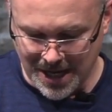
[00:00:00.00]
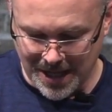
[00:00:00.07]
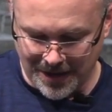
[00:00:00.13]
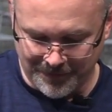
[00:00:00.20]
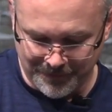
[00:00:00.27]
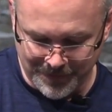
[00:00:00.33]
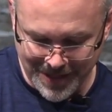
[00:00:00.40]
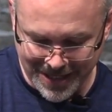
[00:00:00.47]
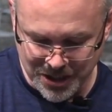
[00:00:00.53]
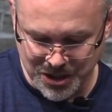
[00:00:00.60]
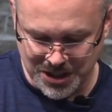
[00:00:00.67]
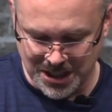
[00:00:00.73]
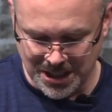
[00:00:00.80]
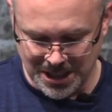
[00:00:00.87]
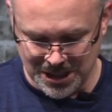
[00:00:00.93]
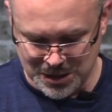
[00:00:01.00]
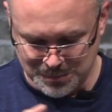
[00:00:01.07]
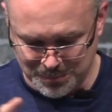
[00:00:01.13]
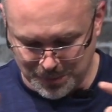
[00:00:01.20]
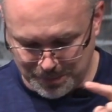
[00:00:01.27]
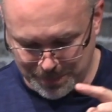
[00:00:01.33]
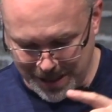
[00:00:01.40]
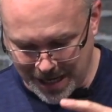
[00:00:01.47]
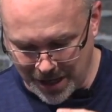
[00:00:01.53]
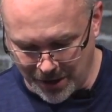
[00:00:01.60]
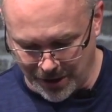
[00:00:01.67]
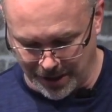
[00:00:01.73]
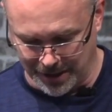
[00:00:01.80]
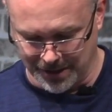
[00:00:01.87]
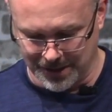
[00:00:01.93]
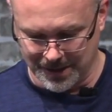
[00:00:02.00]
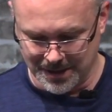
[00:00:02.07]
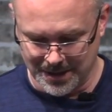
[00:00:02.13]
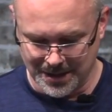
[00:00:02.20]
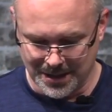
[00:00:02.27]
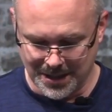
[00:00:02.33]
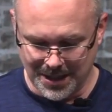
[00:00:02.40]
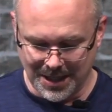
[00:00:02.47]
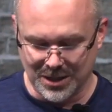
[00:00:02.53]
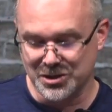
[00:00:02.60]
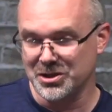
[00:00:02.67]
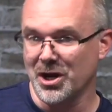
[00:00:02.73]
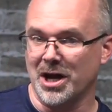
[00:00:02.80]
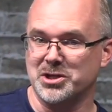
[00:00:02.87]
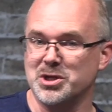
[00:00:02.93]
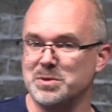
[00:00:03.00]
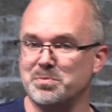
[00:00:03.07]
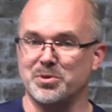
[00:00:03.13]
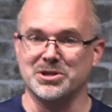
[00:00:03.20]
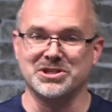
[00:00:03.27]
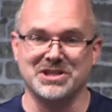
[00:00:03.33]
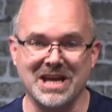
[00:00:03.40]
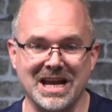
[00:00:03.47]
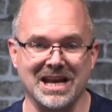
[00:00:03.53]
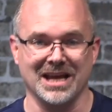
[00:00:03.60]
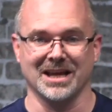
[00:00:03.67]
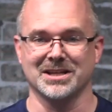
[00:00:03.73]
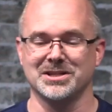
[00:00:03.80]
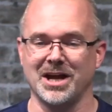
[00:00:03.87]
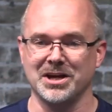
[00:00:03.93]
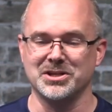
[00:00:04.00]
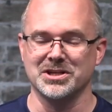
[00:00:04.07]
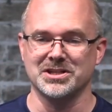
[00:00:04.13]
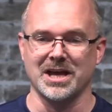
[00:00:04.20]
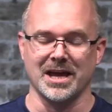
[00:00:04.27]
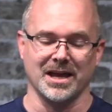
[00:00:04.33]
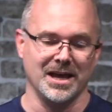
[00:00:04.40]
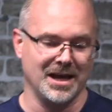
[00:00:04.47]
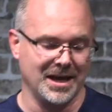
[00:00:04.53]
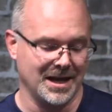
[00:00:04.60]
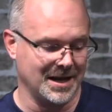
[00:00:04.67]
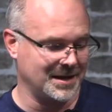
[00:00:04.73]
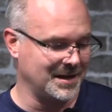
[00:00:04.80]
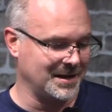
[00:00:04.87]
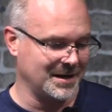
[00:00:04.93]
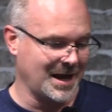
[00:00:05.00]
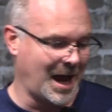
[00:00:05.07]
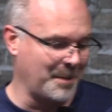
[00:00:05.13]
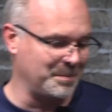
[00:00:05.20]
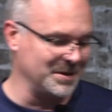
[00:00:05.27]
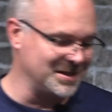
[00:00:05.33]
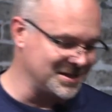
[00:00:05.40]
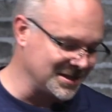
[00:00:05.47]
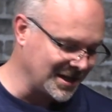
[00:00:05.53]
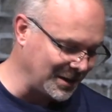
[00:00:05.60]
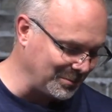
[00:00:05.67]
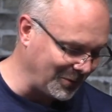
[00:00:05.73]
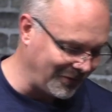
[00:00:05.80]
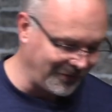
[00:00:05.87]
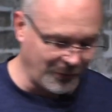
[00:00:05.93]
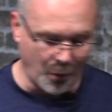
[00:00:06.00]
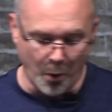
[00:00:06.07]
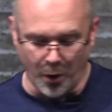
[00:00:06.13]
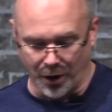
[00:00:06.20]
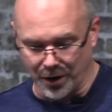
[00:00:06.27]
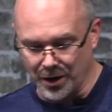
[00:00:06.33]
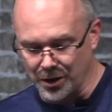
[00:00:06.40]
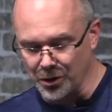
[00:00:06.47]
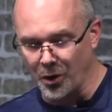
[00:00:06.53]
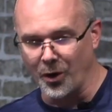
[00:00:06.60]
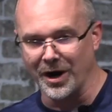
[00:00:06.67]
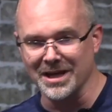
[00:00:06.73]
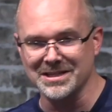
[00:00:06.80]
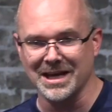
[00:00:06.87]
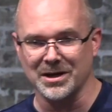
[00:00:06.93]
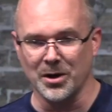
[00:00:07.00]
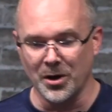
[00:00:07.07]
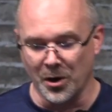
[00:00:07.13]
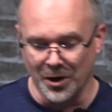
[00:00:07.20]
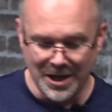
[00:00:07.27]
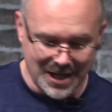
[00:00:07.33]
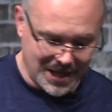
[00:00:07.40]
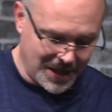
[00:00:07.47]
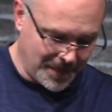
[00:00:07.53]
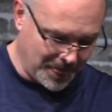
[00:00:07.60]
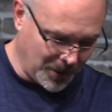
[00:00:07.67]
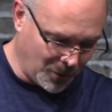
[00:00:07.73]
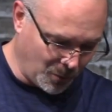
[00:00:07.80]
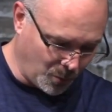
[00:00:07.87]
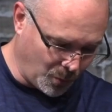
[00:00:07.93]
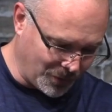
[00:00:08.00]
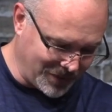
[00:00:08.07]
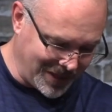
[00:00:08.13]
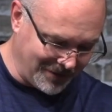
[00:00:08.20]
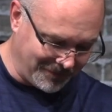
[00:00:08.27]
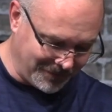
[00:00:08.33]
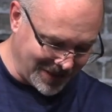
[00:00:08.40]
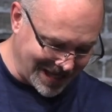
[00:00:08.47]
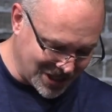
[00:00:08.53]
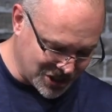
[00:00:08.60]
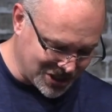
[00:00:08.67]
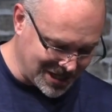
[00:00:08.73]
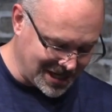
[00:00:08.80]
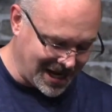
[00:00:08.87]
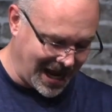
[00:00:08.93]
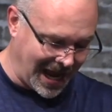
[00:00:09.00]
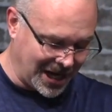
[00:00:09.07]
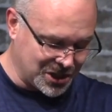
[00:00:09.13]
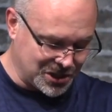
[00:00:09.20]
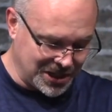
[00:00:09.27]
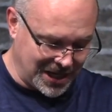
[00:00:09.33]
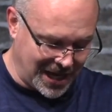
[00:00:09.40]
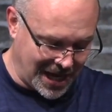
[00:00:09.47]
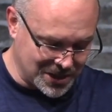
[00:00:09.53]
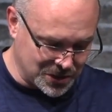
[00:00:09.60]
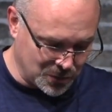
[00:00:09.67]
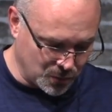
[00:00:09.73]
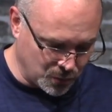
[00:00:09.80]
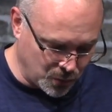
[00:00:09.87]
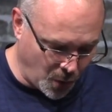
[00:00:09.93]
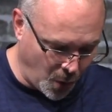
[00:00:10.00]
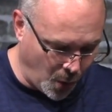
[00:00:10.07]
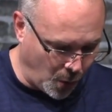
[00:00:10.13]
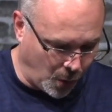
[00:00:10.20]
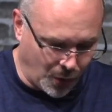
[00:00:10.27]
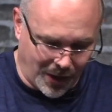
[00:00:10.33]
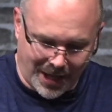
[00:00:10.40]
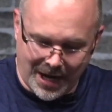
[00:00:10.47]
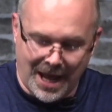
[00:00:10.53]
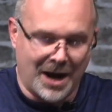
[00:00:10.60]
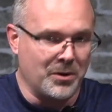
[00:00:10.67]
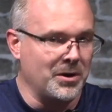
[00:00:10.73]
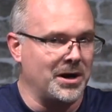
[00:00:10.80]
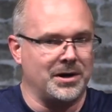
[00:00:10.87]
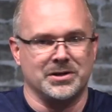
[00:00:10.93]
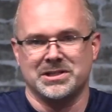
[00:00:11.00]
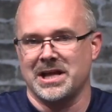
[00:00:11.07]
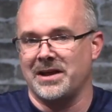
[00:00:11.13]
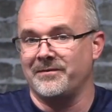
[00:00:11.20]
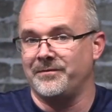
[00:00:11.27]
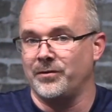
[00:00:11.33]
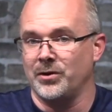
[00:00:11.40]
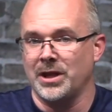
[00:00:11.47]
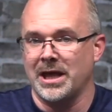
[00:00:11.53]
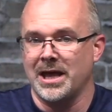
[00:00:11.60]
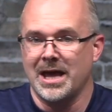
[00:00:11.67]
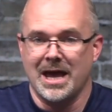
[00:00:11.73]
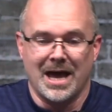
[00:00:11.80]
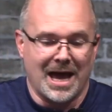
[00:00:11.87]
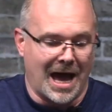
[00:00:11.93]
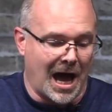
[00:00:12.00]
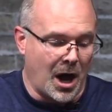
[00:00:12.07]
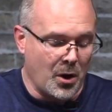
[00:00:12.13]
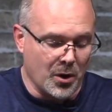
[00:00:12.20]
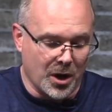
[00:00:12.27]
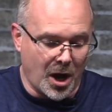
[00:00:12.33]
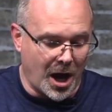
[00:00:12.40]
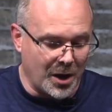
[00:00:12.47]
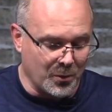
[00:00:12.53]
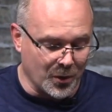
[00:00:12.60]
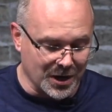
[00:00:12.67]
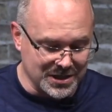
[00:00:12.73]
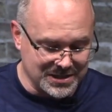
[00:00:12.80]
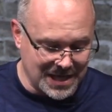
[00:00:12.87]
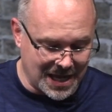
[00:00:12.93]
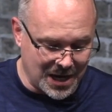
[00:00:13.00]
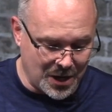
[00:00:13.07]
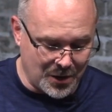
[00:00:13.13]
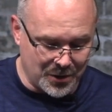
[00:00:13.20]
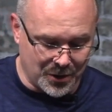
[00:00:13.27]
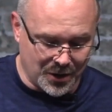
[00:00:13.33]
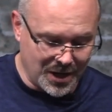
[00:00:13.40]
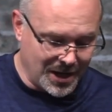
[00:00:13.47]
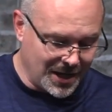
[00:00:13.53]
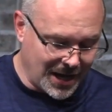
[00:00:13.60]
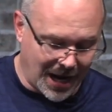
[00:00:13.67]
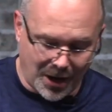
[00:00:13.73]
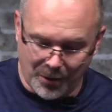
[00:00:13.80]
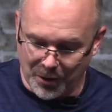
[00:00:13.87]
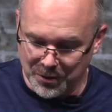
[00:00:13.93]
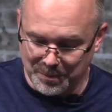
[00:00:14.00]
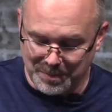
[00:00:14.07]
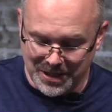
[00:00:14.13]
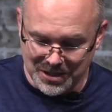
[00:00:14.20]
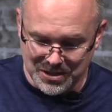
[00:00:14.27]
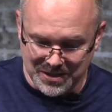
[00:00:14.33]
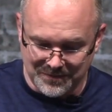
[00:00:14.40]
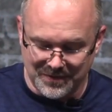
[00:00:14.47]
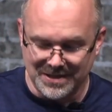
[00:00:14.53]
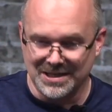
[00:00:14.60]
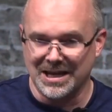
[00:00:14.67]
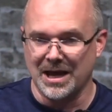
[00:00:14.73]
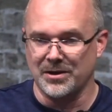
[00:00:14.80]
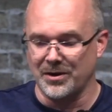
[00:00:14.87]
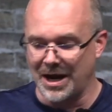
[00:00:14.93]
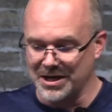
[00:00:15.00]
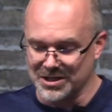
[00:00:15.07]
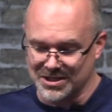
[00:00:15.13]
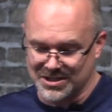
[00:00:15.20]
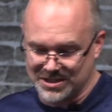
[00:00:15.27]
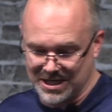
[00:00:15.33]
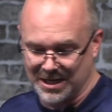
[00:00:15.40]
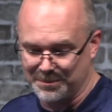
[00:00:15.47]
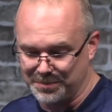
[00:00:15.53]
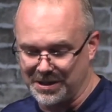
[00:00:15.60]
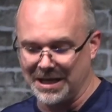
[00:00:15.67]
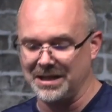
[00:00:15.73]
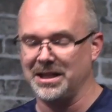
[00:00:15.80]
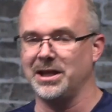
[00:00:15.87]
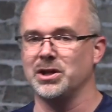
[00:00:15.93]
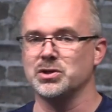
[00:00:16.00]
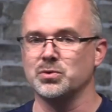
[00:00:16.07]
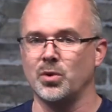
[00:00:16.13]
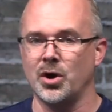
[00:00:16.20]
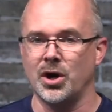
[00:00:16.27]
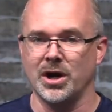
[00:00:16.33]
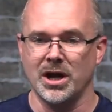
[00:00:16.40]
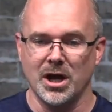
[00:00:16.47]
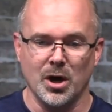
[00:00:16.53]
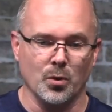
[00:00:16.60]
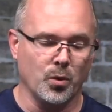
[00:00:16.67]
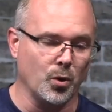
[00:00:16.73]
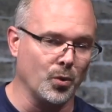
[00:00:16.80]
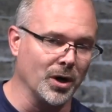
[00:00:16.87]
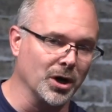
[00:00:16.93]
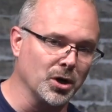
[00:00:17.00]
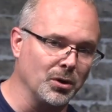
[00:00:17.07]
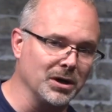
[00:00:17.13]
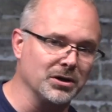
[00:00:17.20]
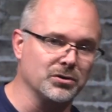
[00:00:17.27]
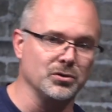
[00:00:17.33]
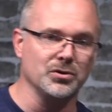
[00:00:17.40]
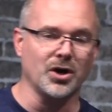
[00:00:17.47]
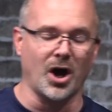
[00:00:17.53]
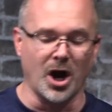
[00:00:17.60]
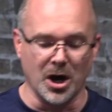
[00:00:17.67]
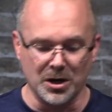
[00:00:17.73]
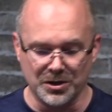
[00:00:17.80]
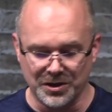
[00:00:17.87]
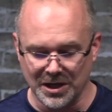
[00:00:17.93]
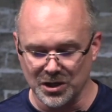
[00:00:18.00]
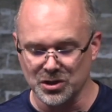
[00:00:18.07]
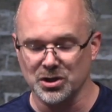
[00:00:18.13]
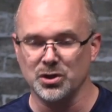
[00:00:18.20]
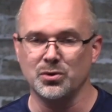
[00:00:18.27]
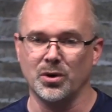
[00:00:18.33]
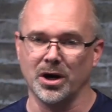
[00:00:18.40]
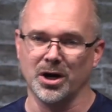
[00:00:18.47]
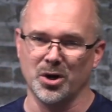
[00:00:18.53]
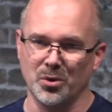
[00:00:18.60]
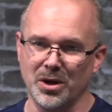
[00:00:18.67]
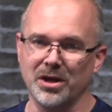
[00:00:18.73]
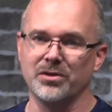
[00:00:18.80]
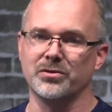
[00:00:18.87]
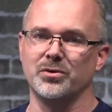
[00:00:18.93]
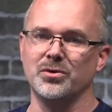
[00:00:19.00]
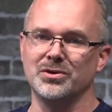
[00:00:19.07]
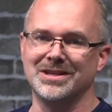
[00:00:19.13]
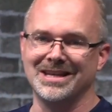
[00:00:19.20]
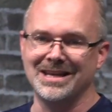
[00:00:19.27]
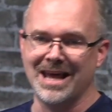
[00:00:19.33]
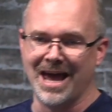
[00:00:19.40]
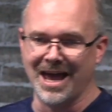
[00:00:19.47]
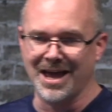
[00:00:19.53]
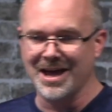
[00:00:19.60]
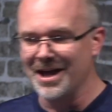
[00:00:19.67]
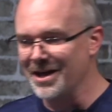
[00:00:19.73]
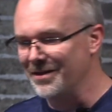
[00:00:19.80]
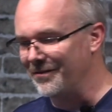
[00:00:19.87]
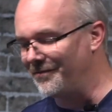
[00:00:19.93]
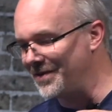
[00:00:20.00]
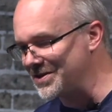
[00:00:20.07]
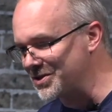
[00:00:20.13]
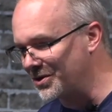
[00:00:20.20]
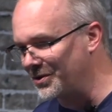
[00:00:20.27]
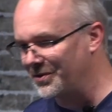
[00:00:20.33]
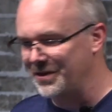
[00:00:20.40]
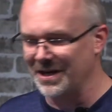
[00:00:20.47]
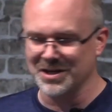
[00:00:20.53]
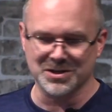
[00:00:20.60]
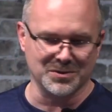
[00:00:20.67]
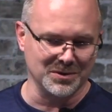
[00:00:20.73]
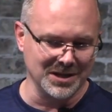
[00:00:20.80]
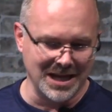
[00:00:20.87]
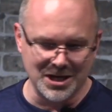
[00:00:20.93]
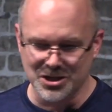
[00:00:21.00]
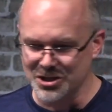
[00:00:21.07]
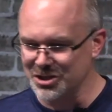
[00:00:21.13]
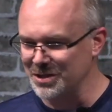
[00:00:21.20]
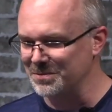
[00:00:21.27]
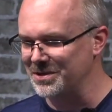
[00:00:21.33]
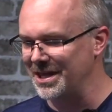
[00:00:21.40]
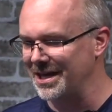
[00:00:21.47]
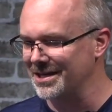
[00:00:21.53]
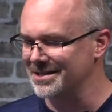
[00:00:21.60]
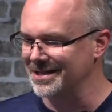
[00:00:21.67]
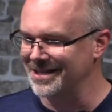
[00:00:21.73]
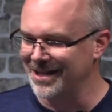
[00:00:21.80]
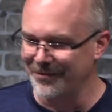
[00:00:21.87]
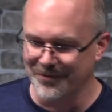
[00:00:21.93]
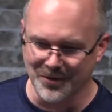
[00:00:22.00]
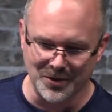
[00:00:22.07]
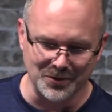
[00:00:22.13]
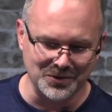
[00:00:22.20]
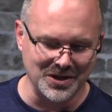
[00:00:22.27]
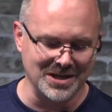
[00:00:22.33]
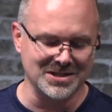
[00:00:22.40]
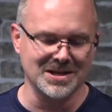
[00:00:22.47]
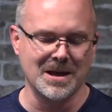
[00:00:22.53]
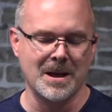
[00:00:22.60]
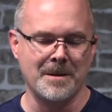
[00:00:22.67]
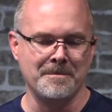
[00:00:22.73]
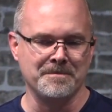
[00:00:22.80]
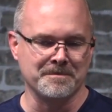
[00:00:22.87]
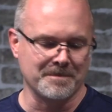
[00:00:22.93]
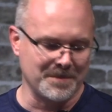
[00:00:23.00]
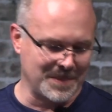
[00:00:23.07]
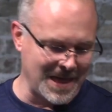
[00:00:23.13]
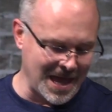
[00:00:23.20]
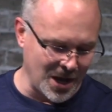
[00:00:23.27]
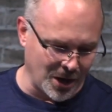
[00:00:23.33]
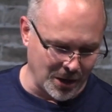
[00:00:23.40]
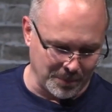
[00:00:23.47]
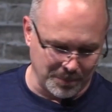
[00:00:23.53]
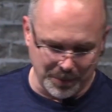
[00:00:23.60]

Affliction is preparing. It's not just preceding. It's not just like it happens to come before glory. It's like, no. The affliction actually has a role, and I don't understand fully how God works that out or how all the pieces fit together. I just see it plainly in His Word. What we're going through, the hard things you are going through today, the physical things, the relationship things, the difficulties, they are